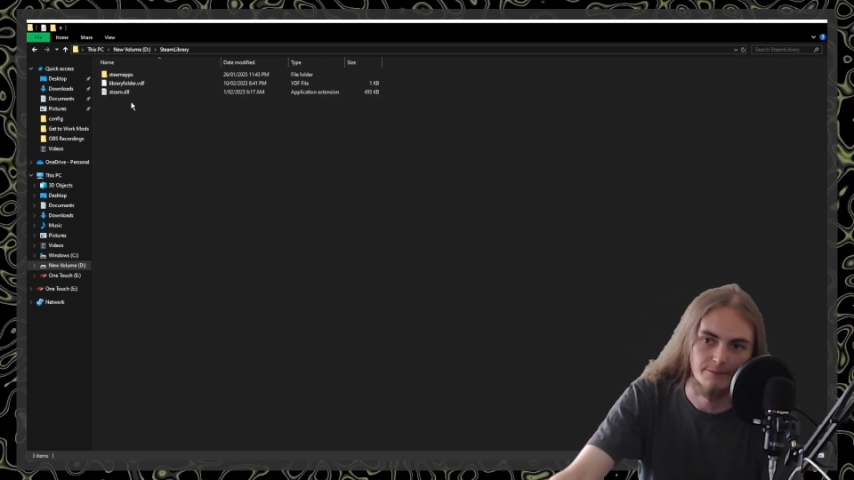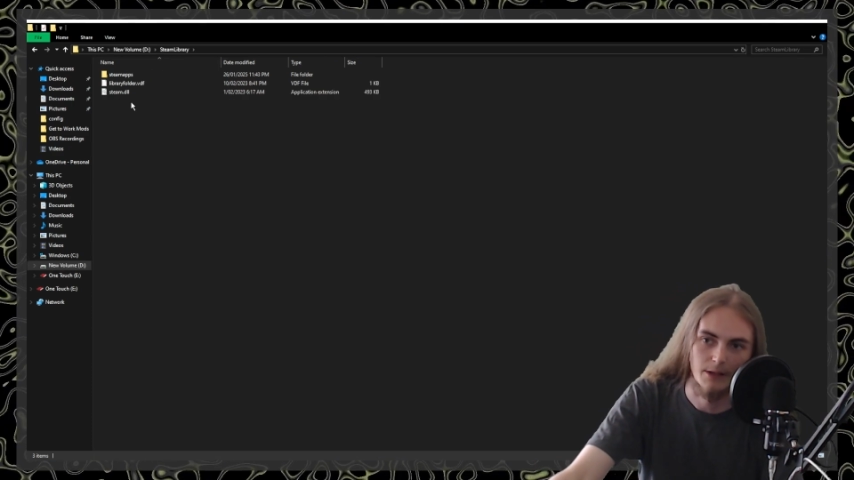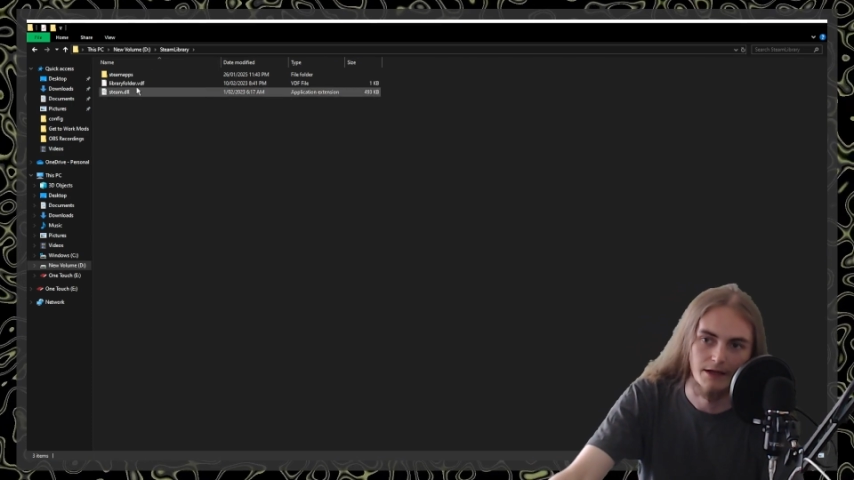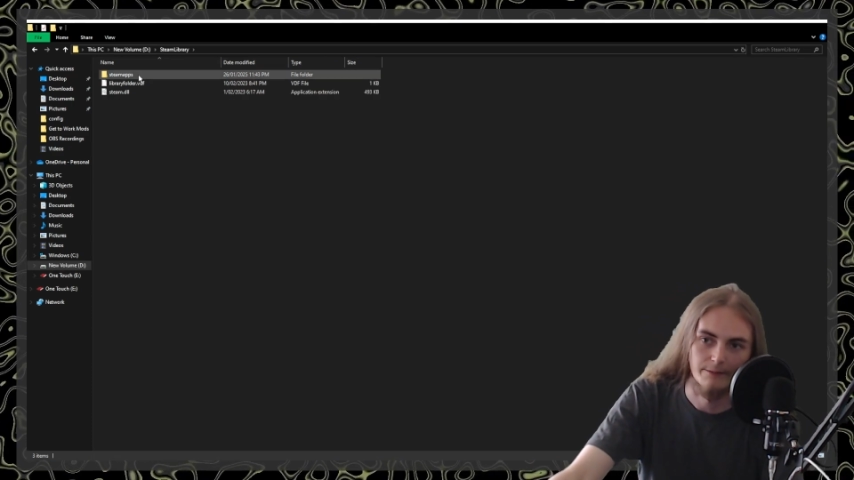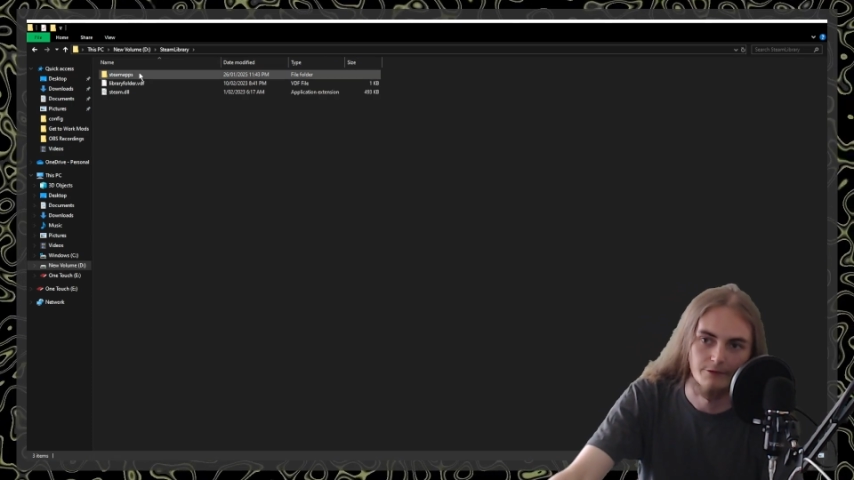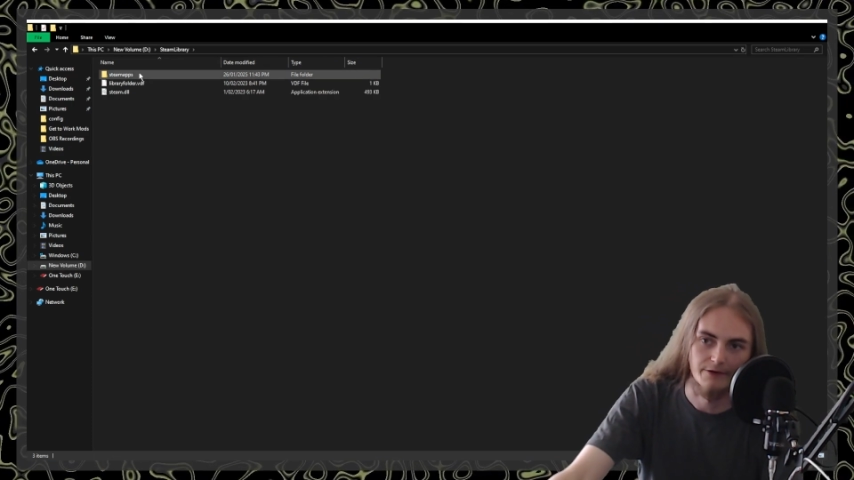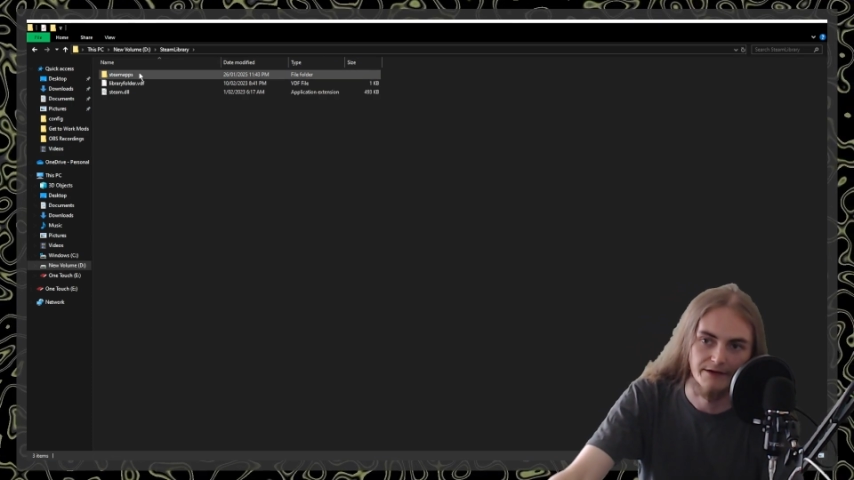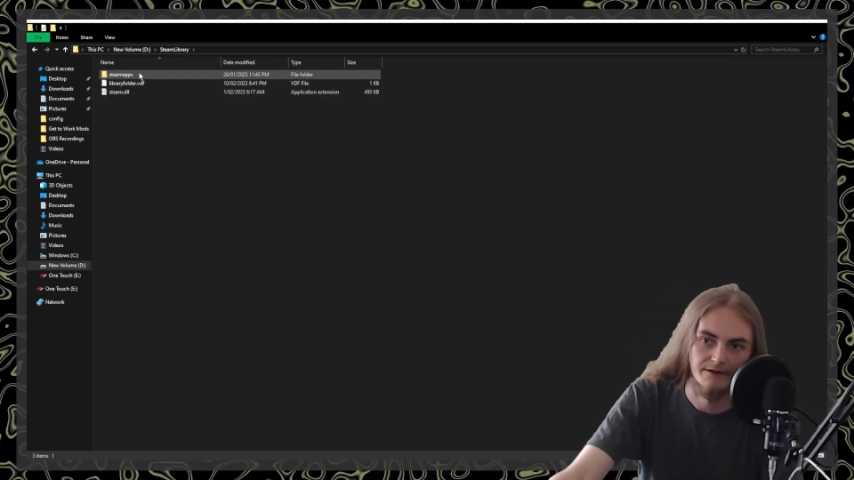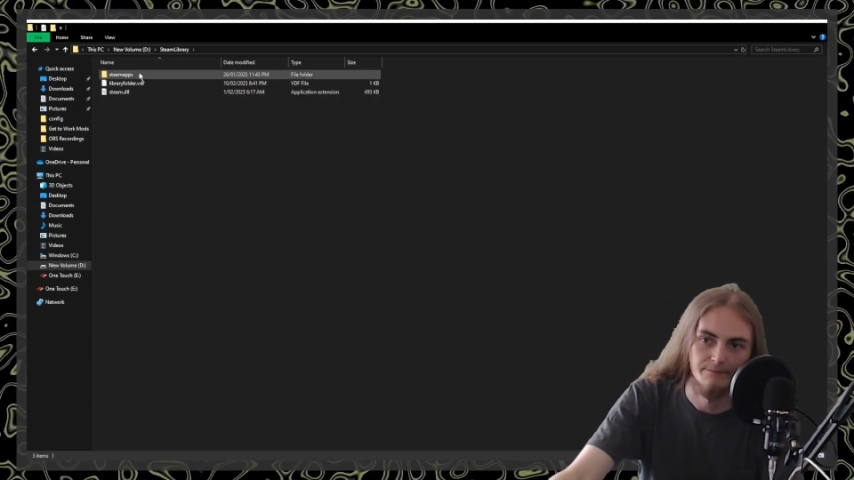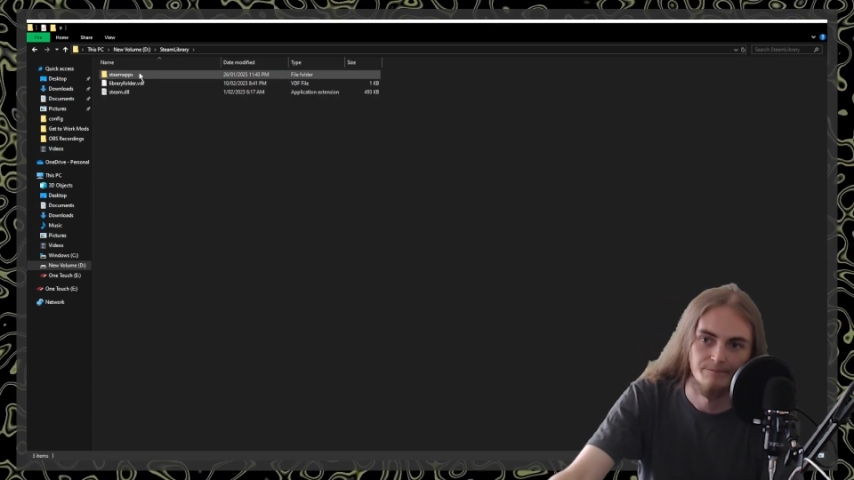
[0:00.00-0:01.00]

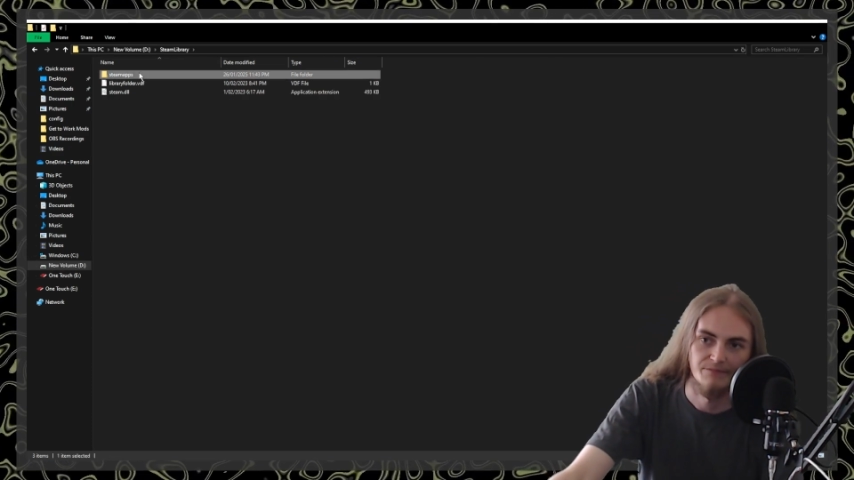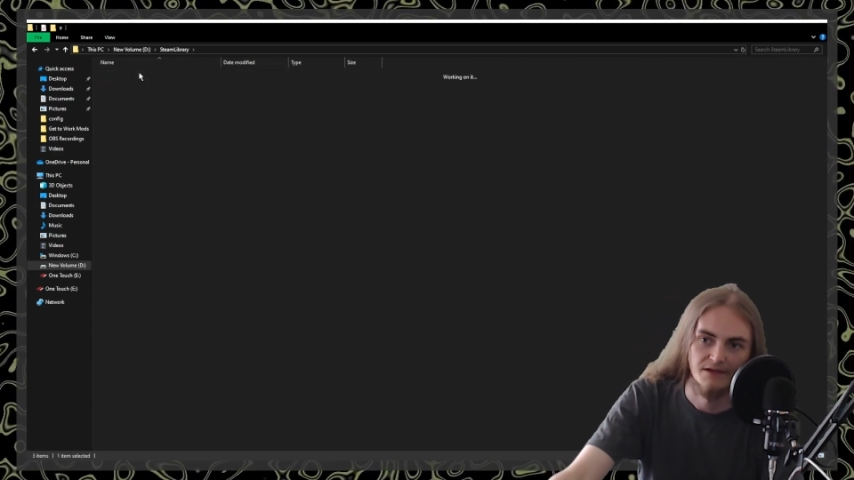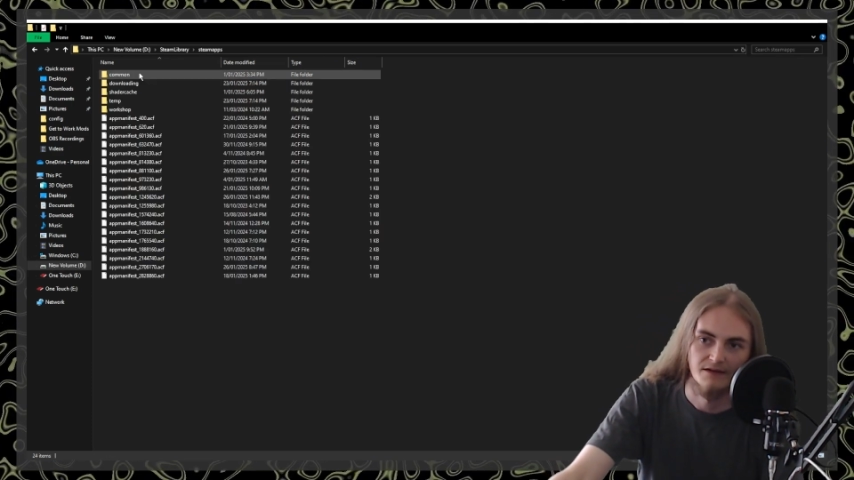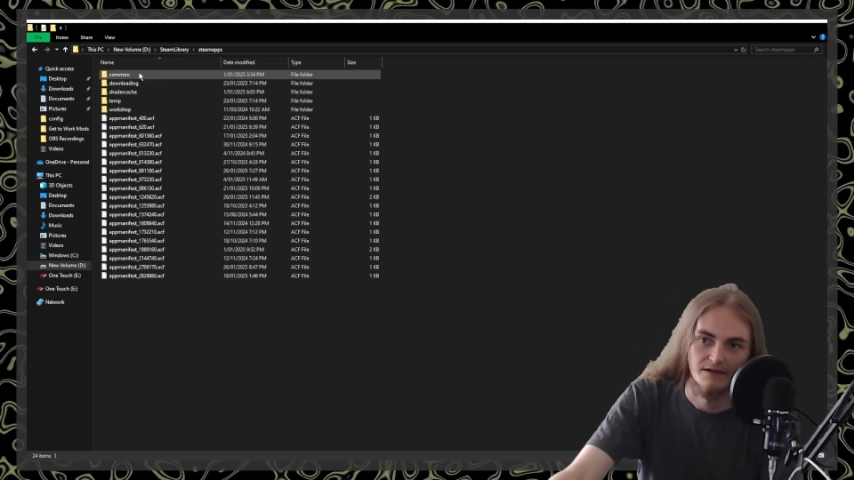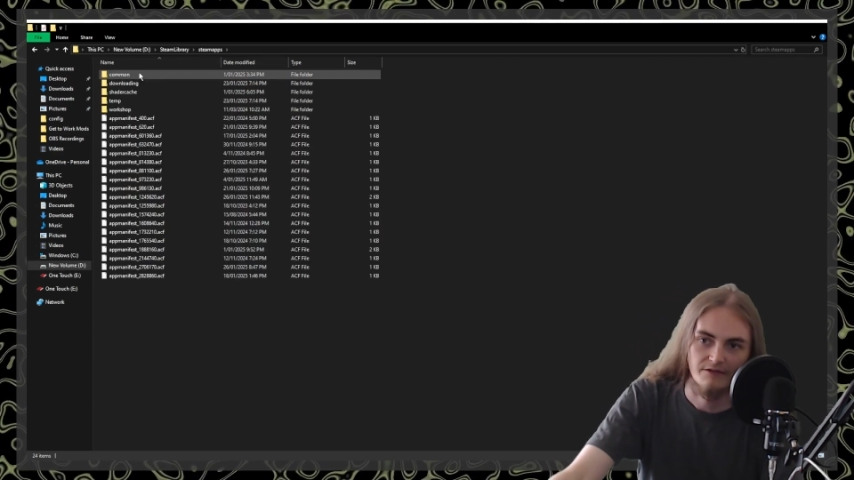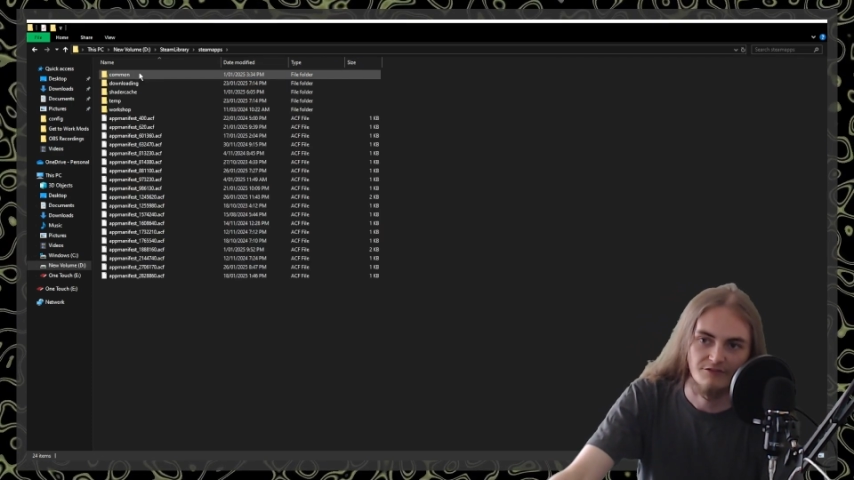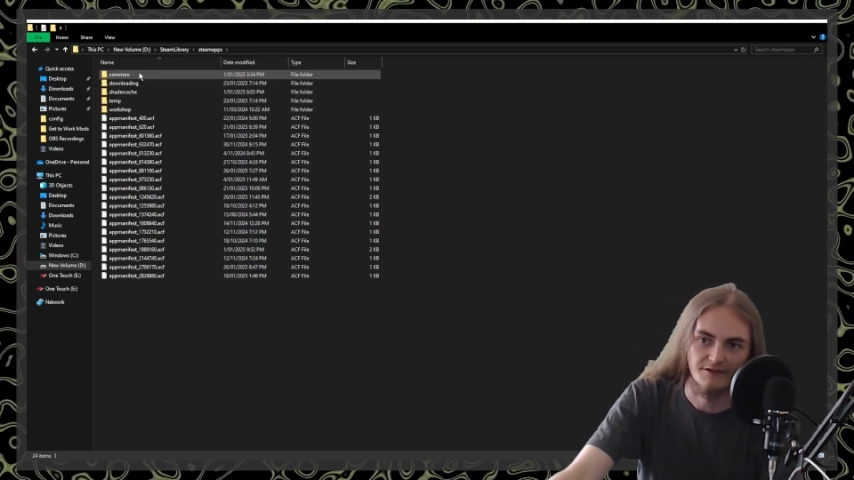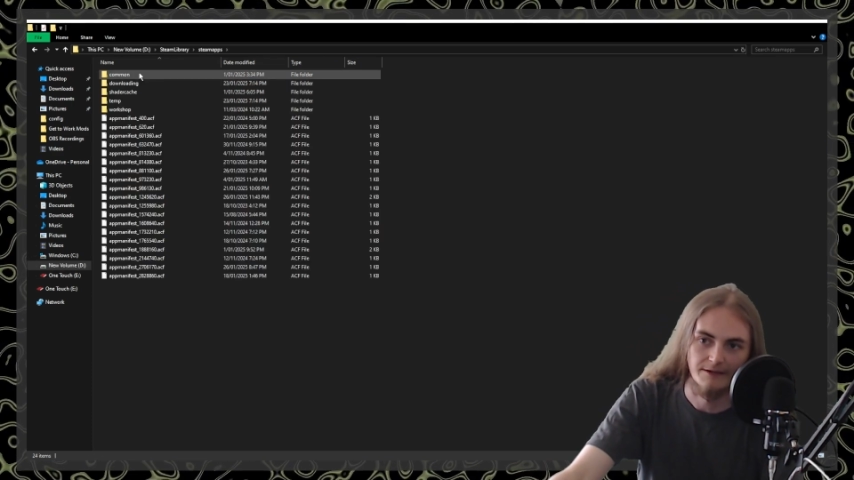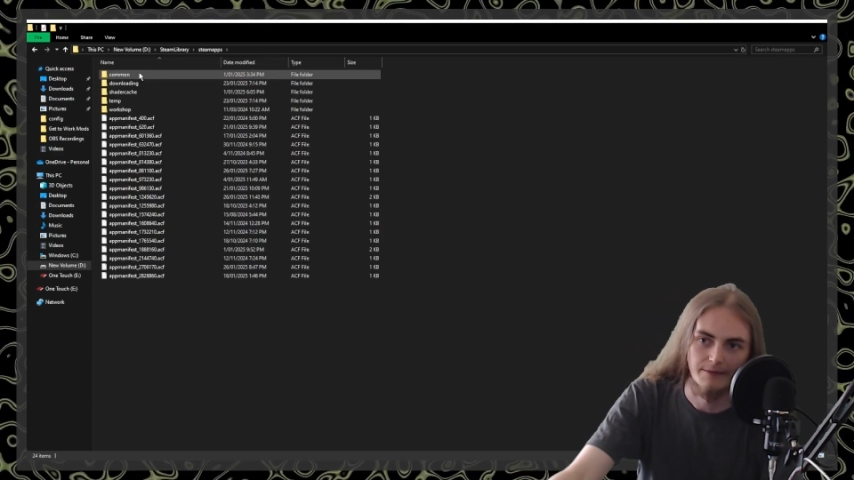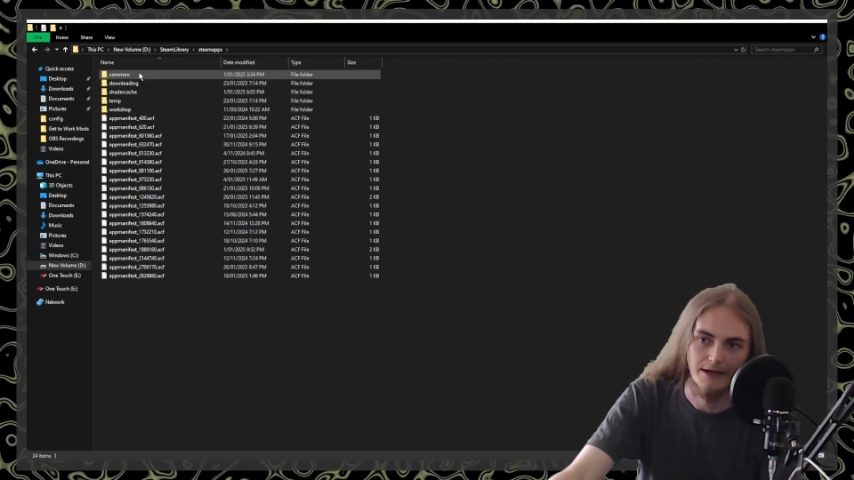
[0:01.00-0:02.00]
library,
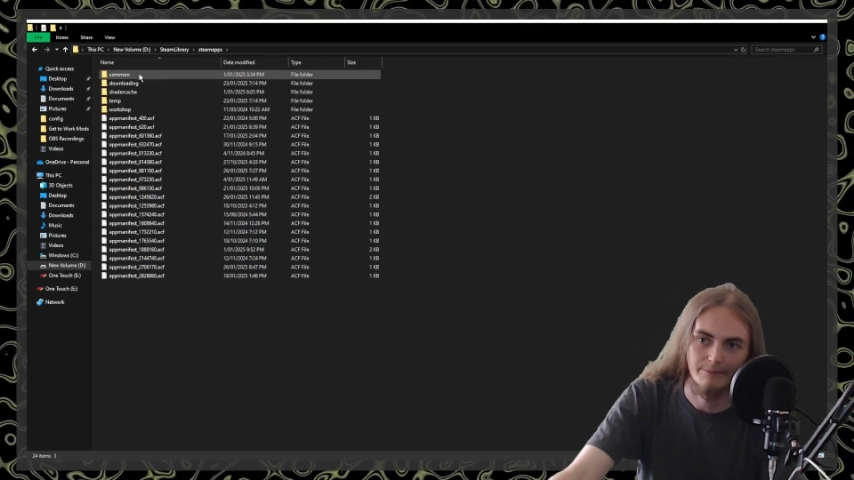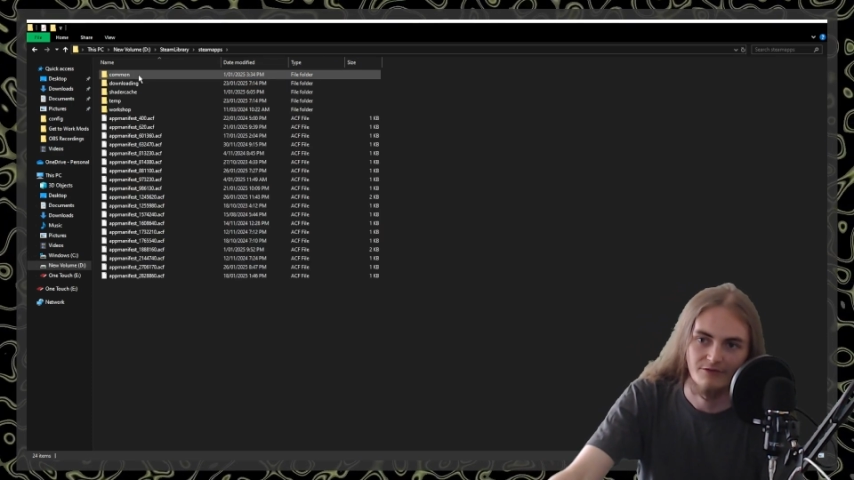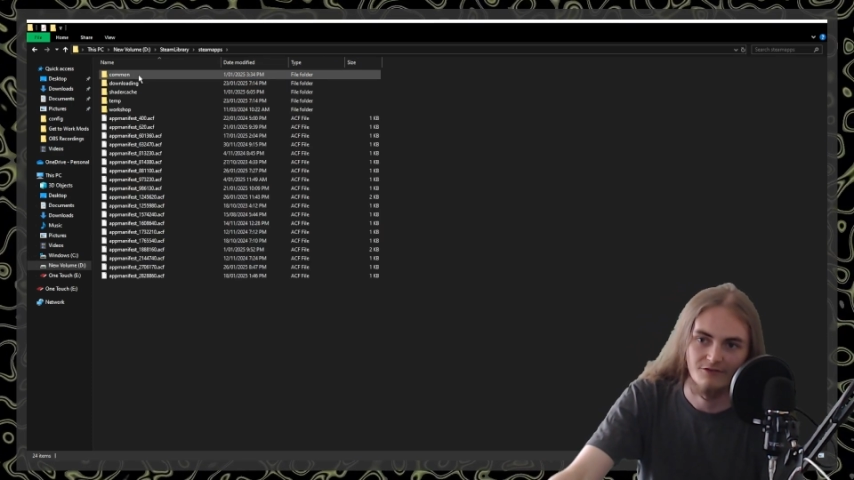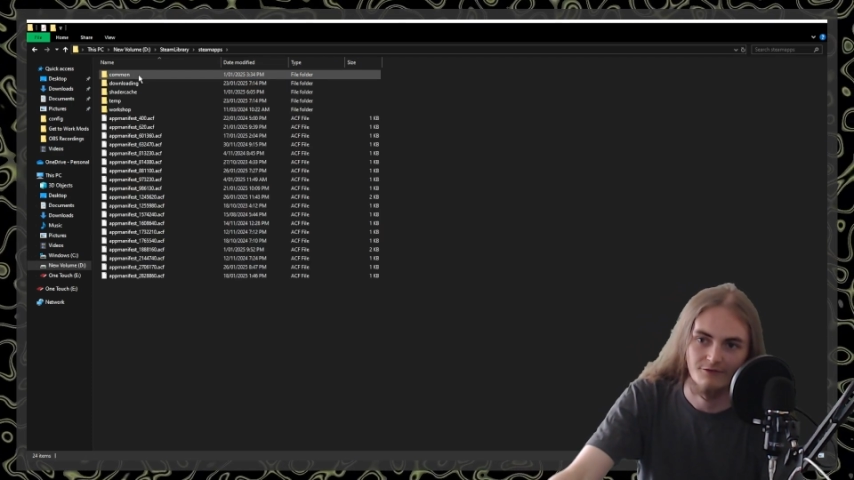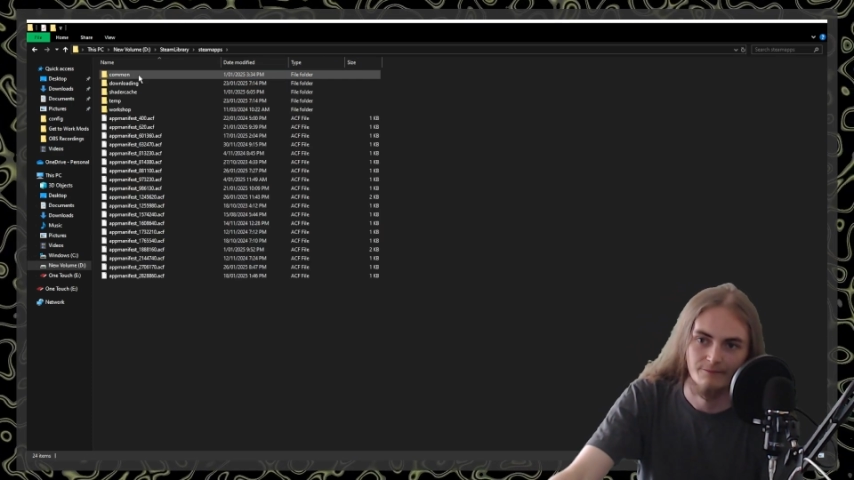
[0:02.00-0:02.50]
Steam apps,